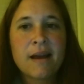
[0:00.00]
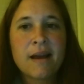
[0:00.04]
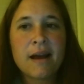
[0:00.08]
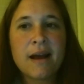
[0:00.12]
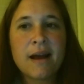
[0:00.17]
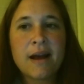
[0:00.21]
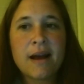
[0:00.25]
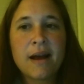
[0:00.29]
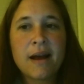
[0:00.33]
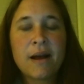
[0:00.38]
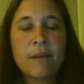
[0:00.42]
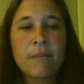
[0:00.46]

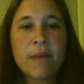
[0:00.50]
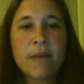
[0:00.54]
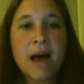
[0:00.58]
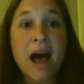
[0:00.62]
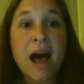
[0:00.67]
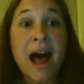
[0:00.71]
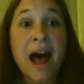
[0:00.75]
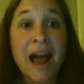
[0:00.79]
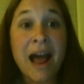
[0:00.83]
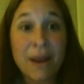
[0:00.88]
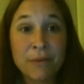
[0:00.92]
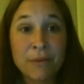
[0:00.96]

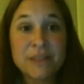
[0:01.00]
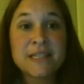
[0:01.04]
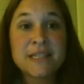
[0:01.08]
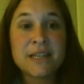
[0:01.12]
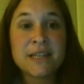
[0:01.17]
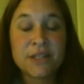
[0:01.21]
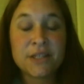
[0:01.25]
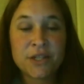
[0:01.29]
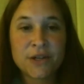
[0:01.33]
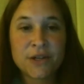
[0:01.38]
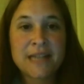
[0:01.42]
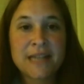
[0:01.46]
I was
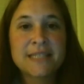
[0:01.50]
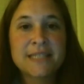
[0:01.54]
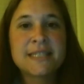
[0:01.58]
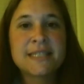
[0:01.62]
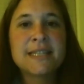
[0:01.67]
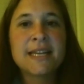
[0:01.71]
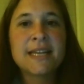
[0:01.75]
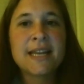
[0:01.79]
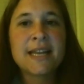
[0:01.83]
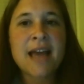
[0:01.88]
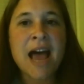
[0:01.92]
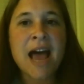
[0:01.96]

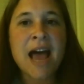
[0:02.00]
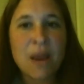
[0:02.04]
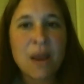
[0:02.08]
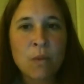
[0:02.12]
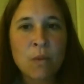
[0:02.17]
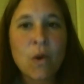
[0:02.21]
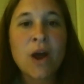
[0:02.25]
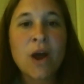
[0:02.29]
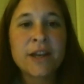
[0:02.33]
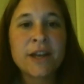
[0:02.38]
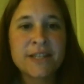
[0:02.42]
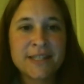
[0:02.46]
interested. I
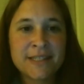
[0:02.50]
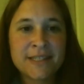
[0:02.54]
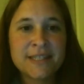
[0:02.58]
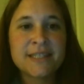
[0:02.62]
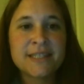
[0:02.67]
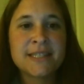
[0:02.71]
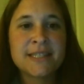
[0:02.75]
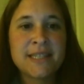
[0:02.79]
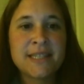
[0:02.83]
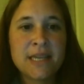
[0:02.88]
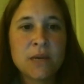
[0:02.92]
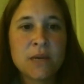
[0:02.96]
wanted to
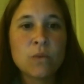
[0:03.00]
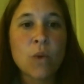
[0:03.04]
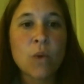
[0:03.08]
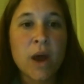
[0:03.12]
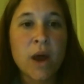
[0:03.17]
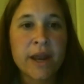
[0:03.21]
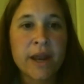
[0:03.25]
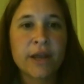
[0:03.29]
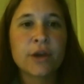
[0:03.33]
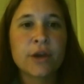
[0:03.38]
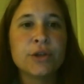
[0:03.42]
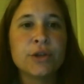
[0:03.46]
see
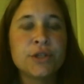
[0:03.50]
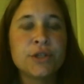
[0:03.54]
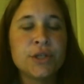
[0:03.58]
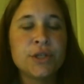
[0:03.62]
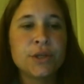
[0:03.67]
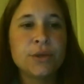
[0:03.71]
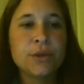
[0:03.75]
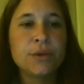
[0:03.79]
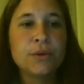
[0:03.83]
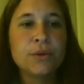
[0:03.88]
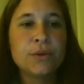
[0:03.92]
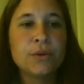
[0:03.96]
what it could
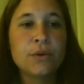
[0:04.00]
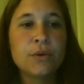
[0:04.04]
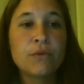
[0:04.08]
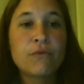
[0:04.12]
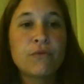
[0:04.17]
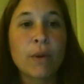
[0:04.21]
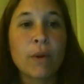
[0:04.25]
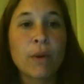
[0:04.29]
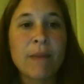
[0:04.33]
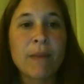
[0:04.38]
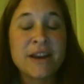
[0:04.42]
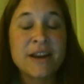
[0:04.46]
do
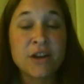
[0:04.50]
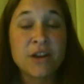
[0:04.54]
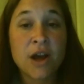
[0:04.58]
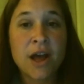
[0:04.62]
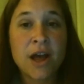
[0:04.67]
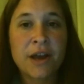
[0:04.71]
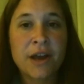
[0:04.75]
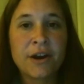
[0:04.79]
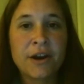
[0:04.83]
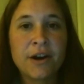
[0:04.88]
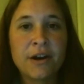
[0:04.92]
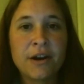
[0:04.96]
for my
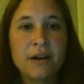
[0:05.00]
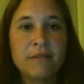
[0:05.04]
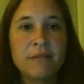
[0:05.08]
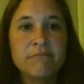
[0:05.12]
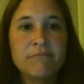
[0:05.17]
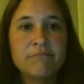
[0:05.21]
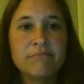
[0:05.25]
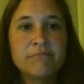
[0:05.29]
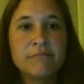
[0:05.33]
daughter.